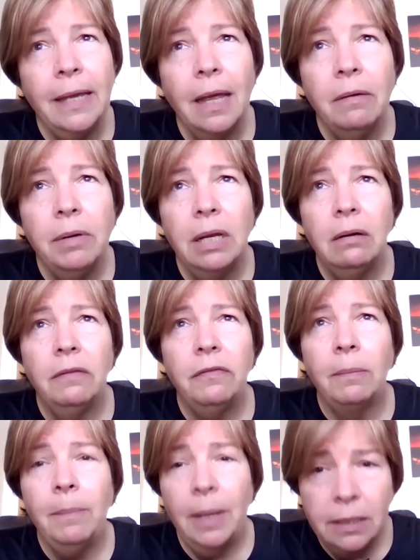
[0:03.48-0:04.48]
area of
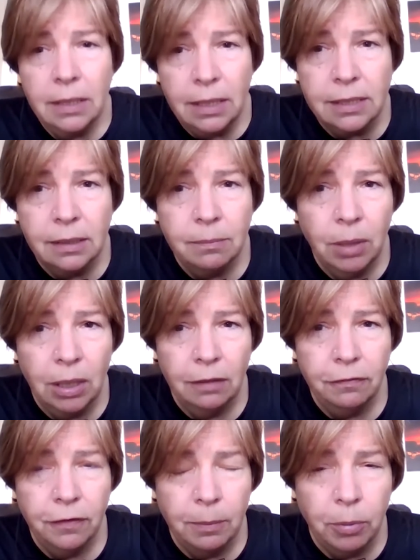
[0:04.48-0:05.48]
unmet need in
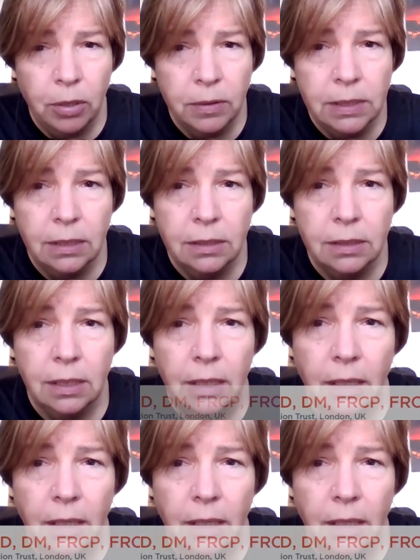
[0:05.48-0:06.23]
myelofibrosis,